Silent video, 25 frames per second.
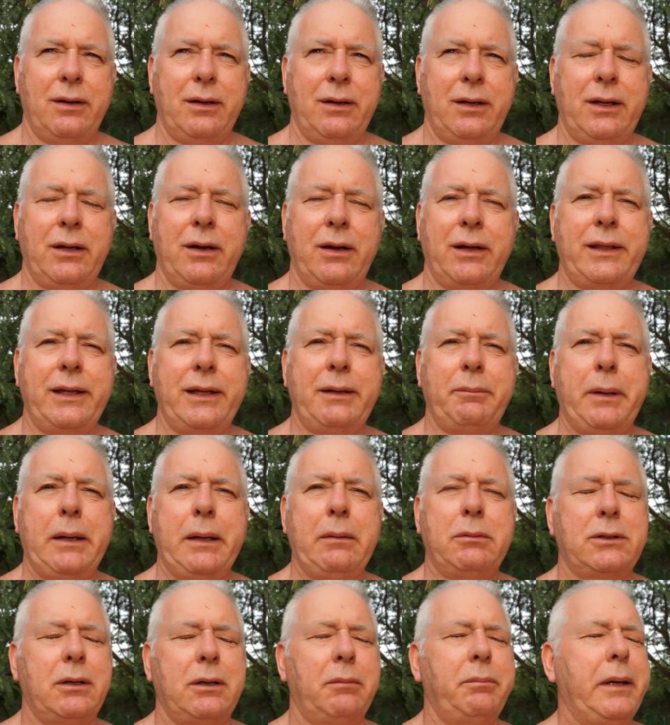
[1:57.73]
You know, I think
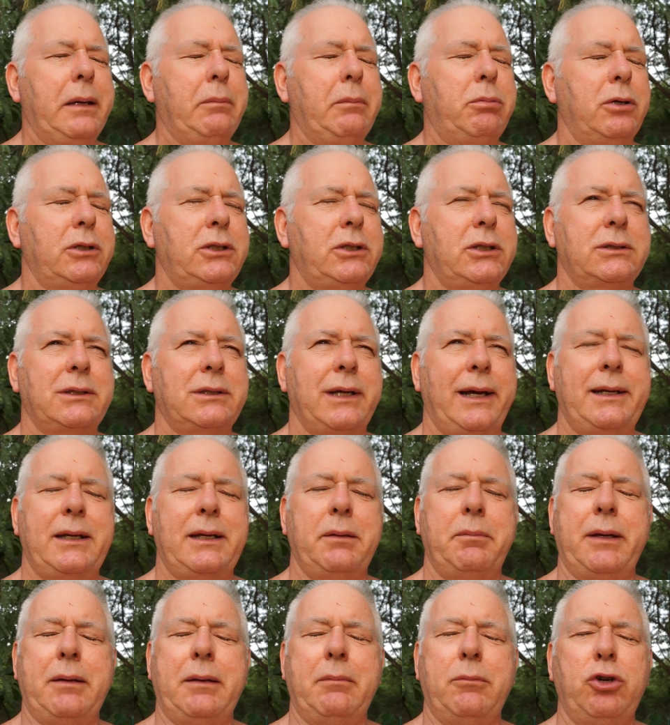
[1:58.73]
some people just like to
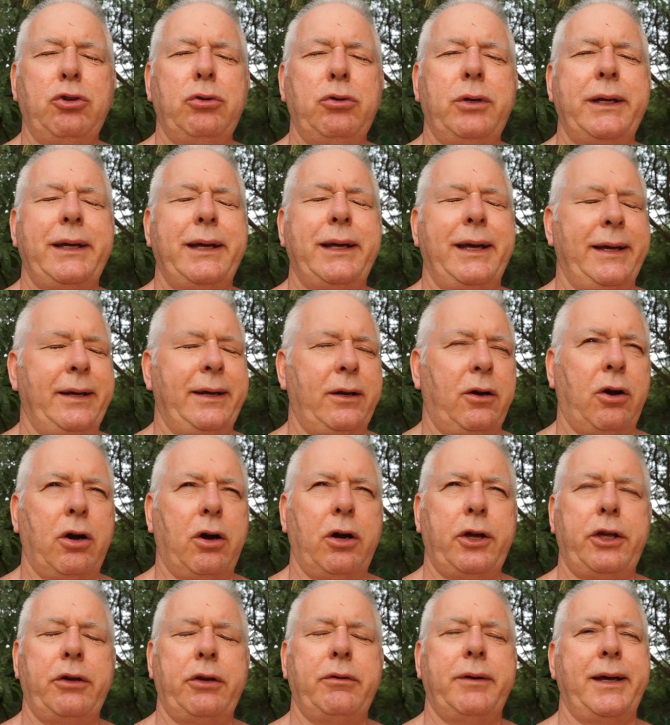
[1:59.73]
be moody and
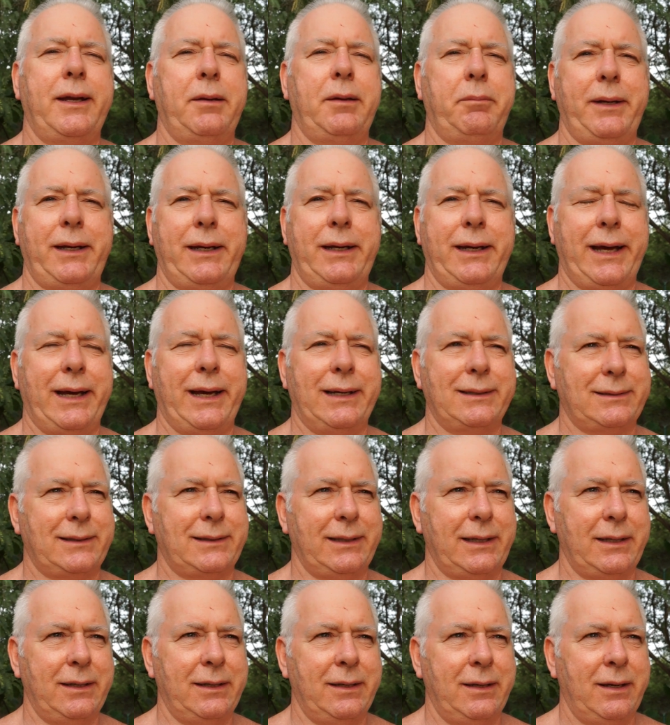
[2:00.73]
argue and be
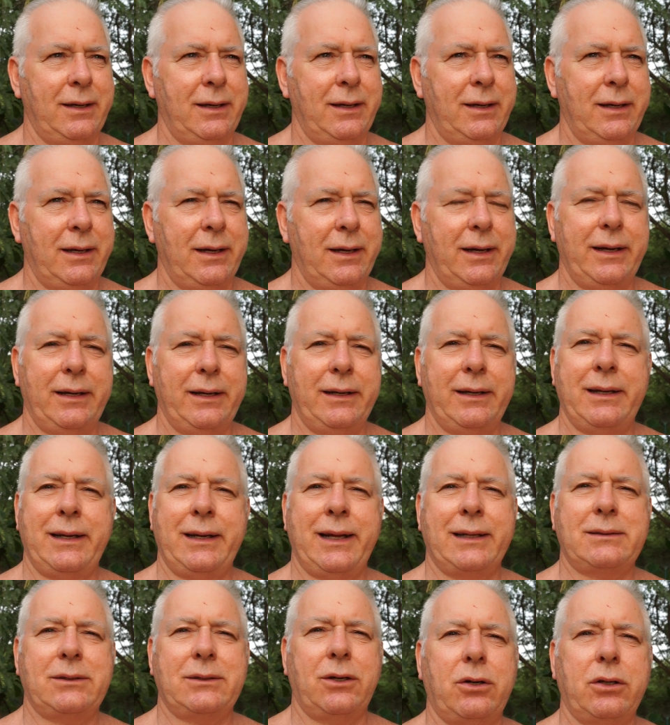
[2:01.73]
nasty.
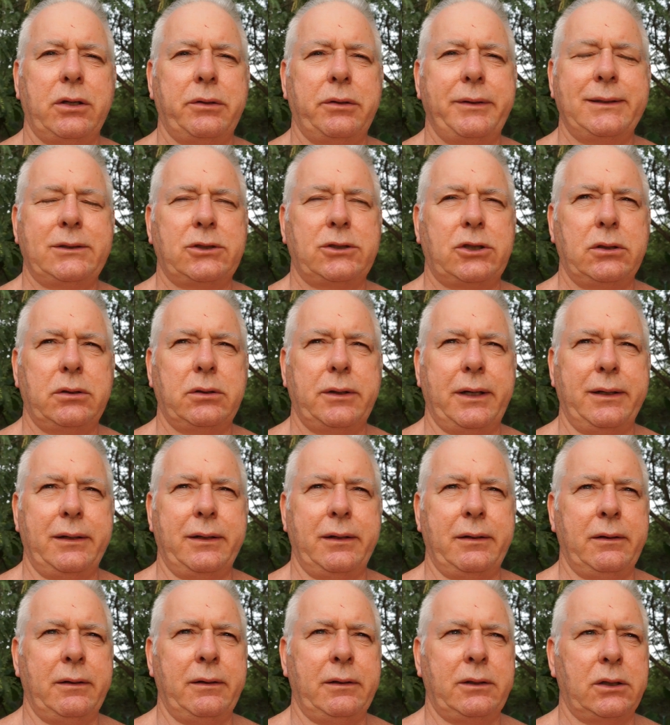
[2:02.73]
That's there is to it.
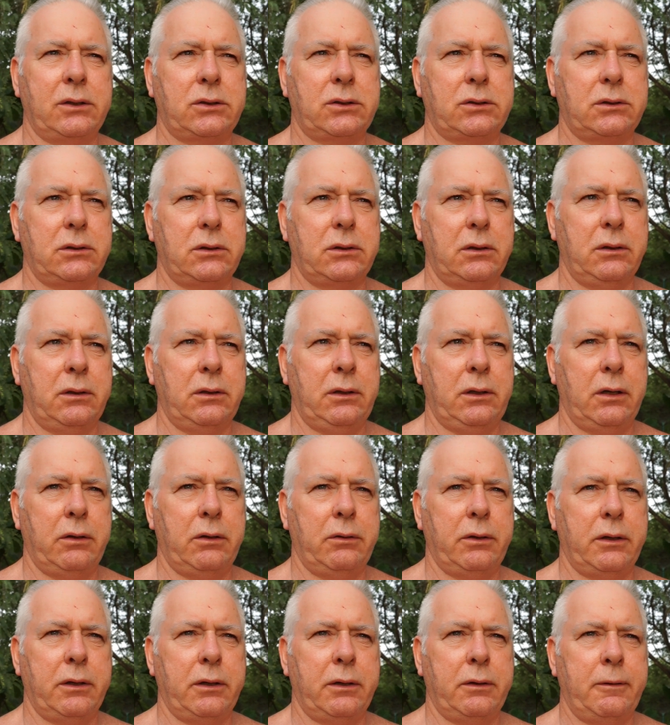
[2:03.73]
It just, you
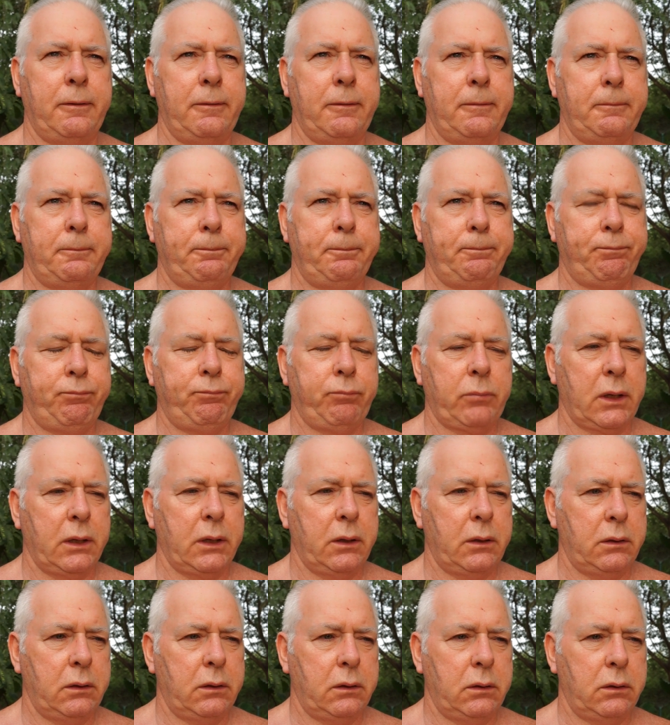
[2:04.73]
know,
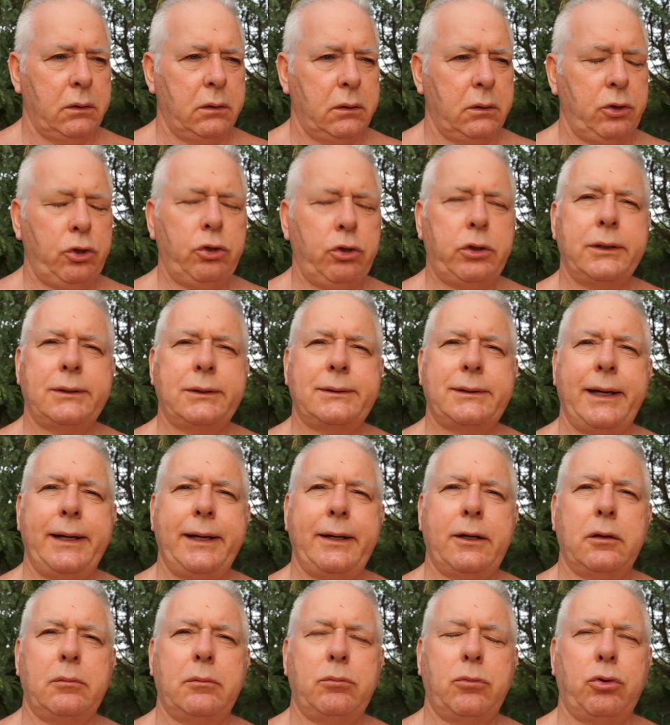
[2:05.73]
you could say
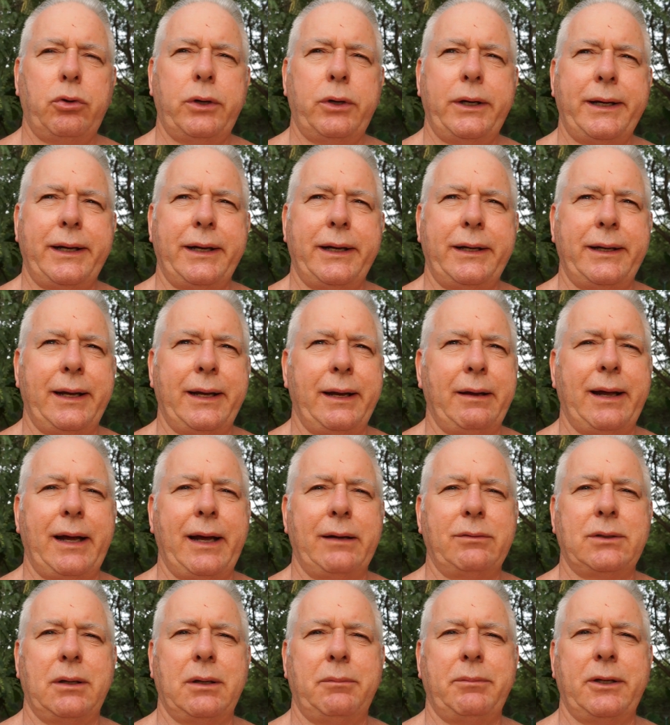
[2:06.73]
good morning and they'll
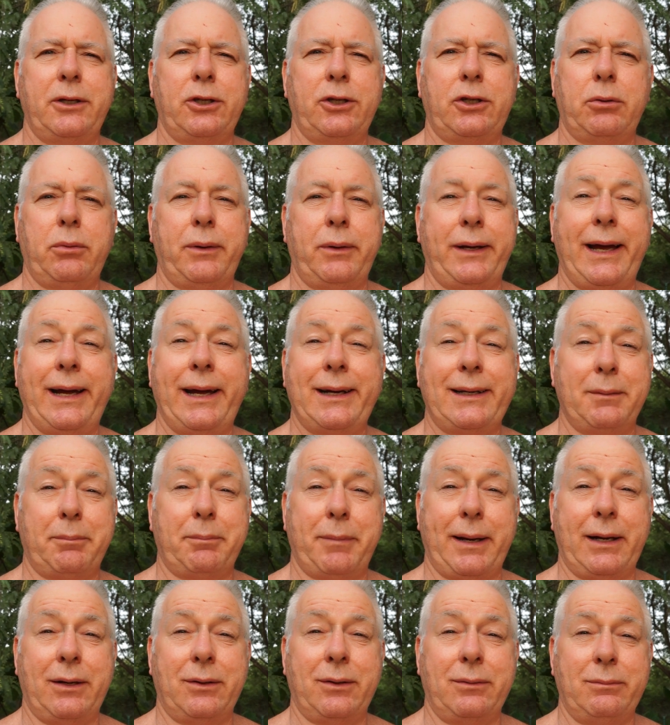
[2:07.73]
have something to react
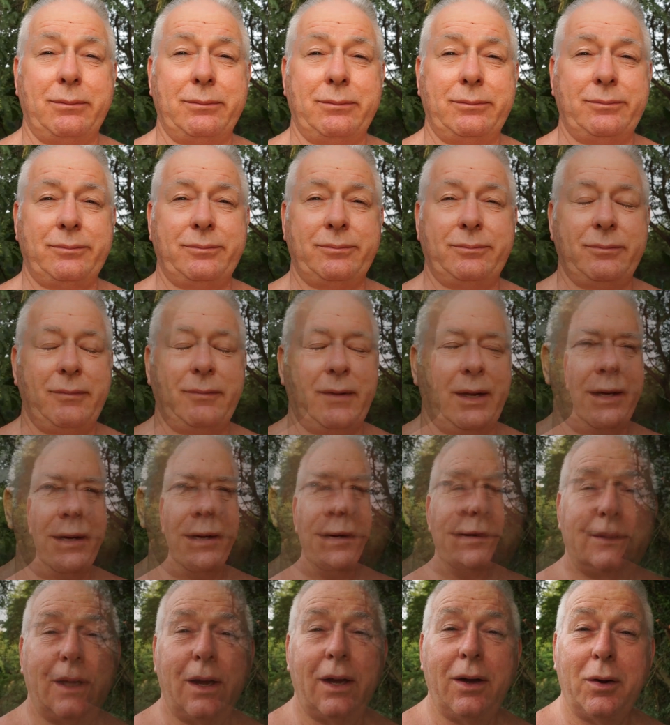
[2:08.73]
about.
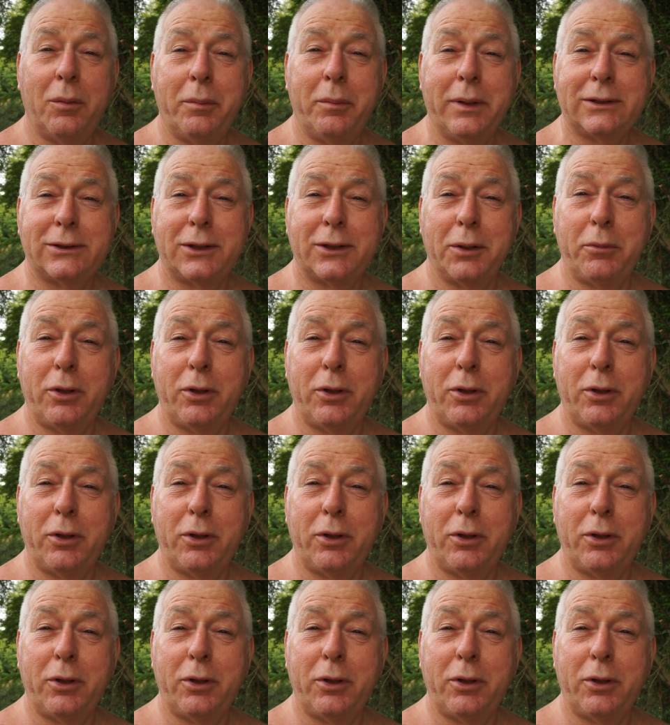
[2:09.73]
So, Mr.